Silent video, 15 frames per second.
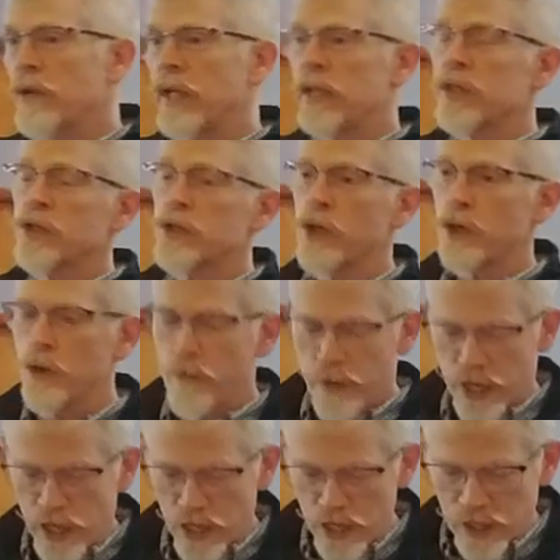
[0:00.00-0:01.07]
written to
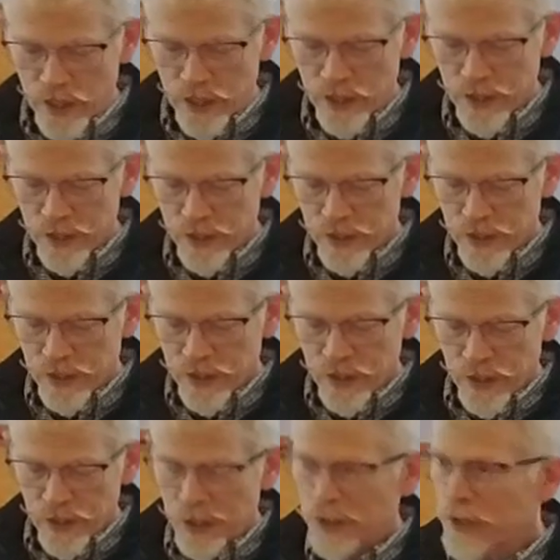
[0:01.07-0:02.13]
me,
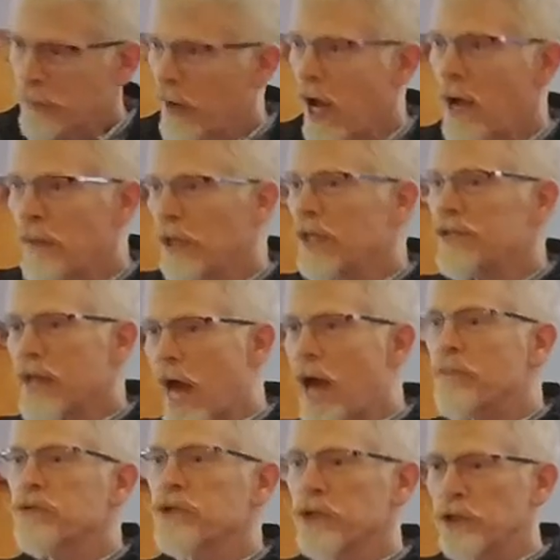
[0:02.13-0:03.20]
the Bible is
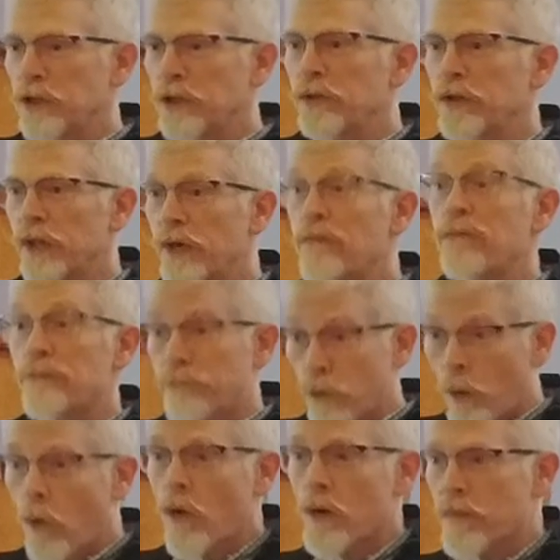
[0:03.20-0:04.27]
absolutely
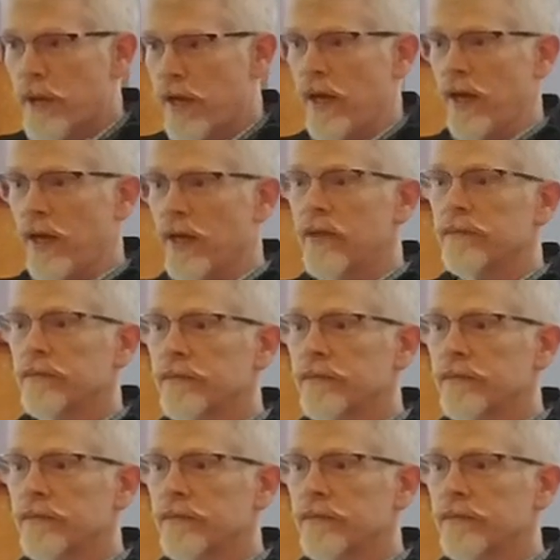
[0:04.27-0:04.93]
for me.